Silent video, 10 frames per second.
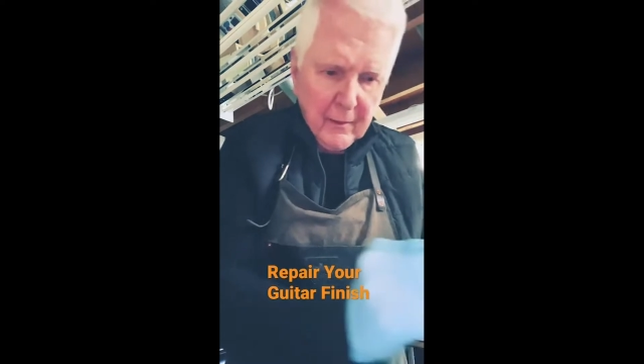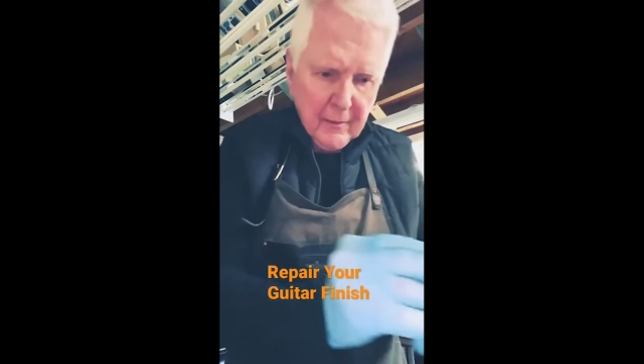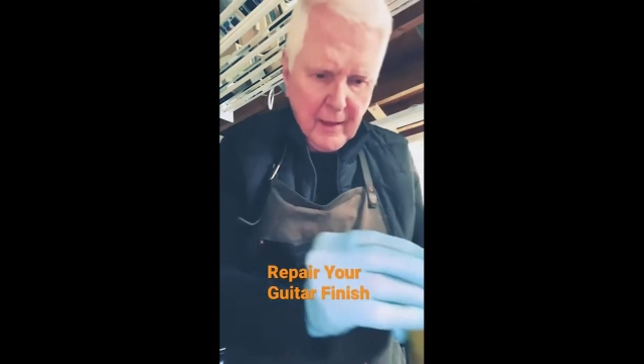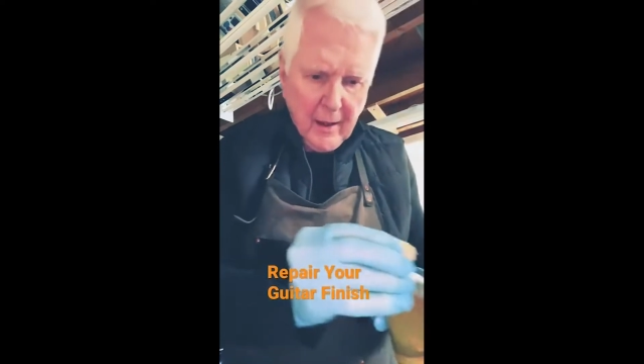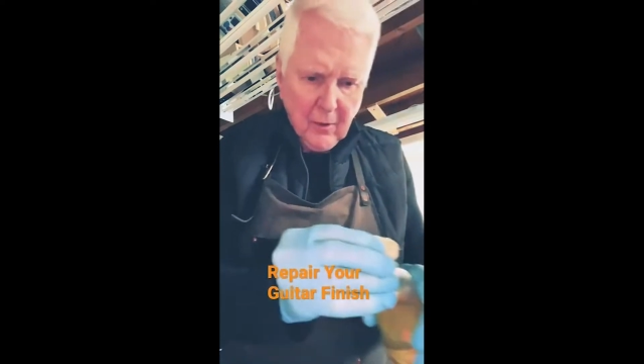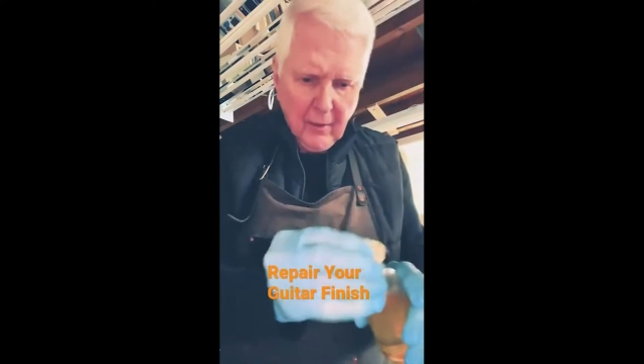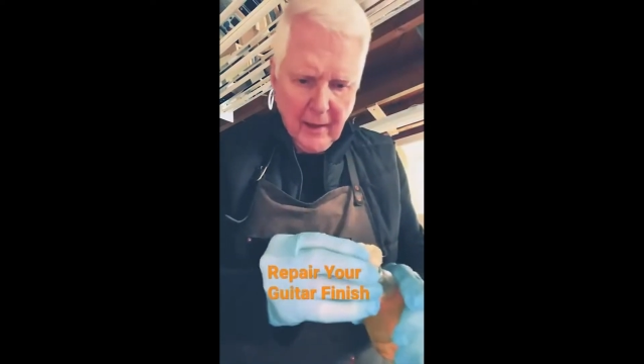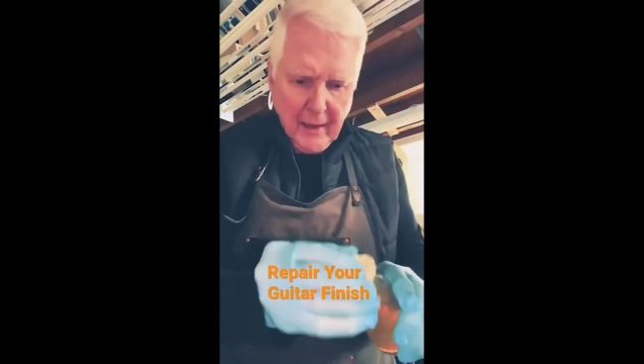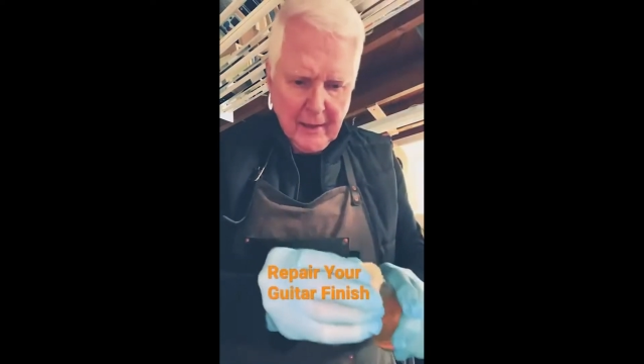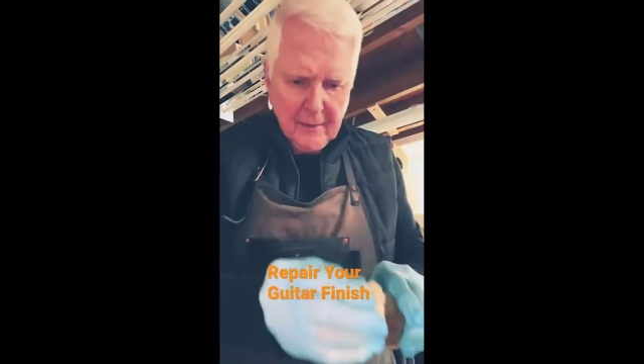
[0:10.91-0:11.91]
Now
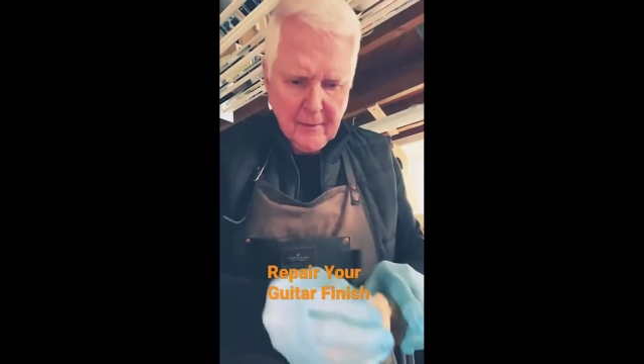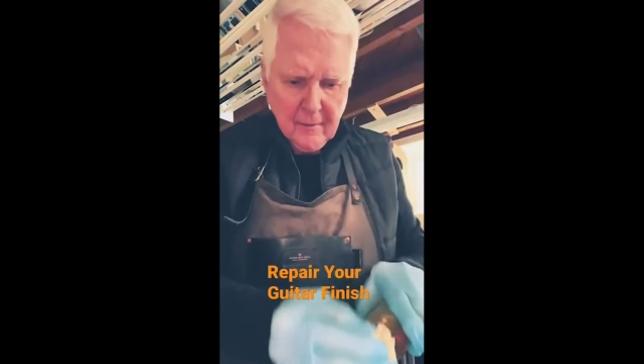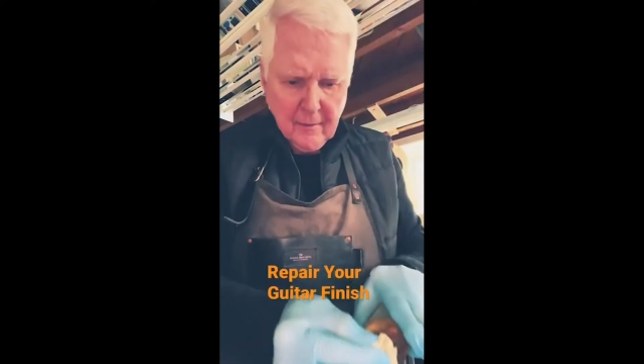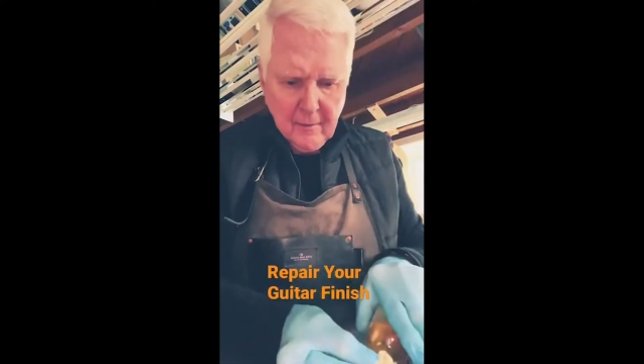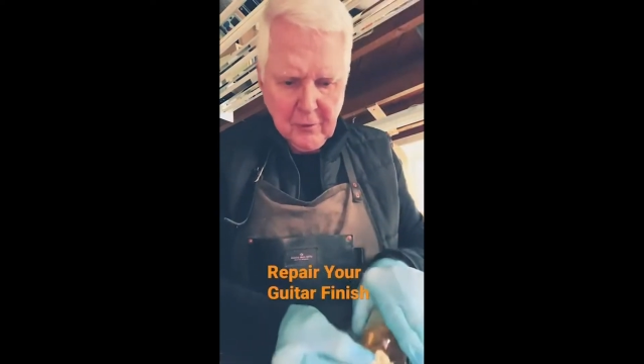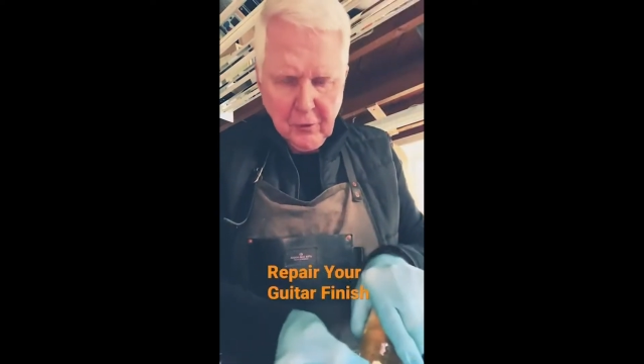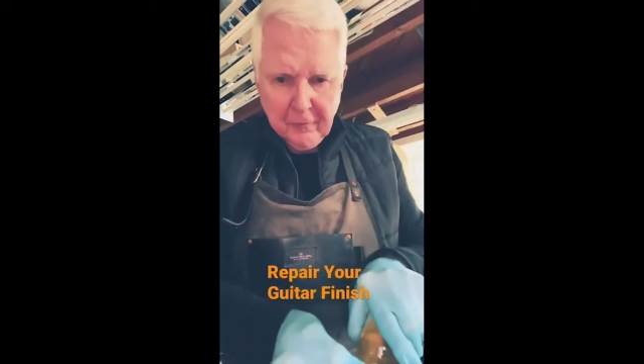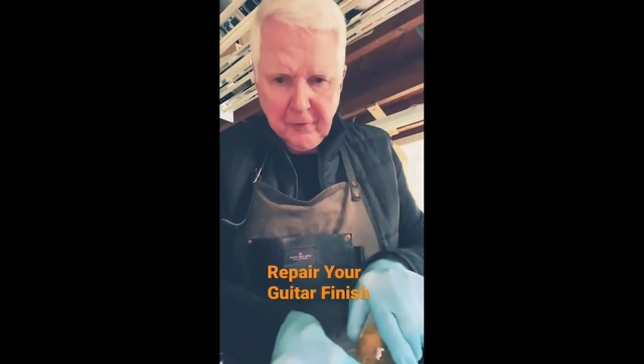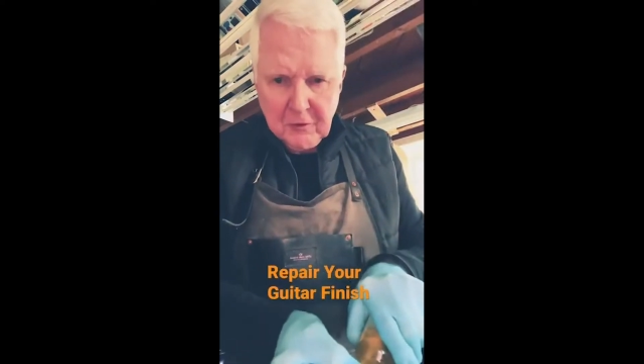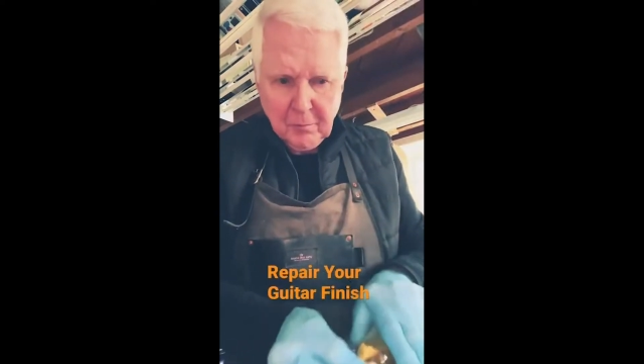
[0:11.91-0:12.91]
add your
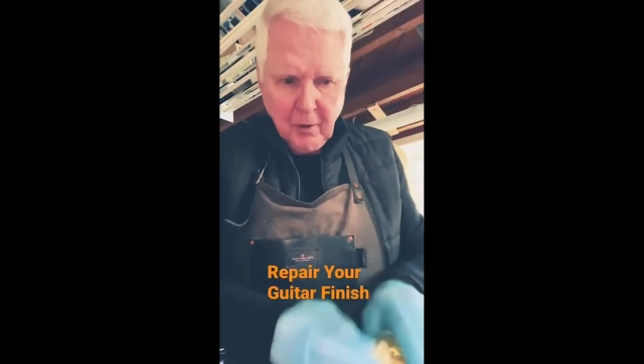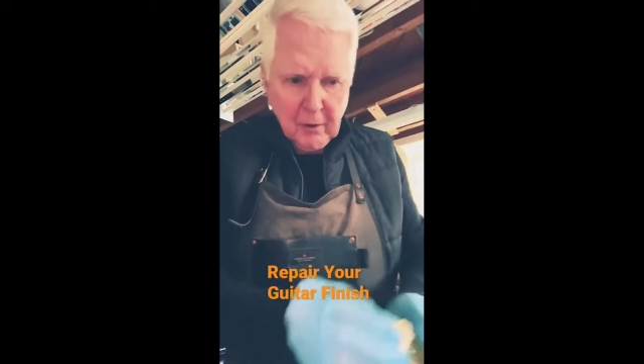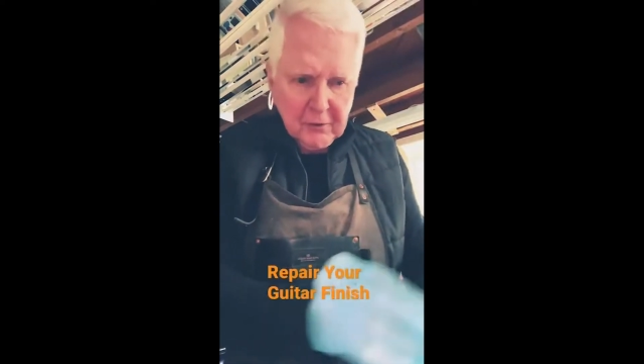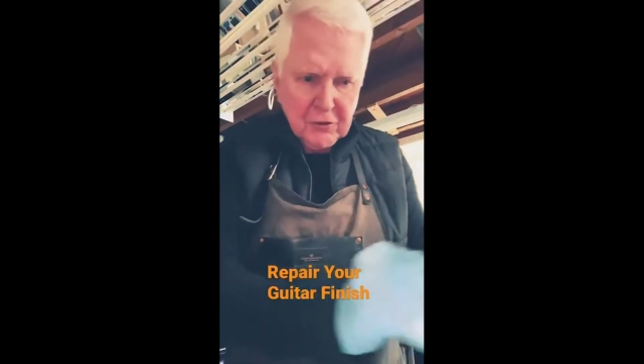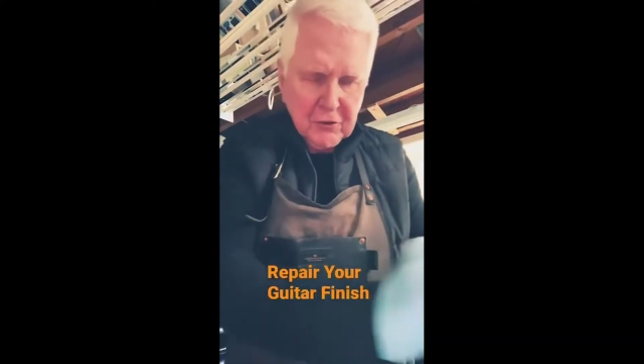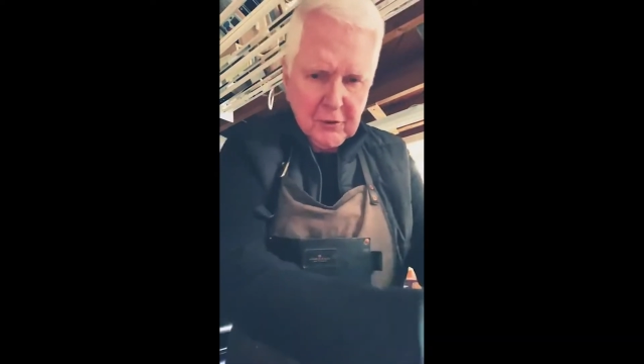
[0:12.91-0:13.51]
French polish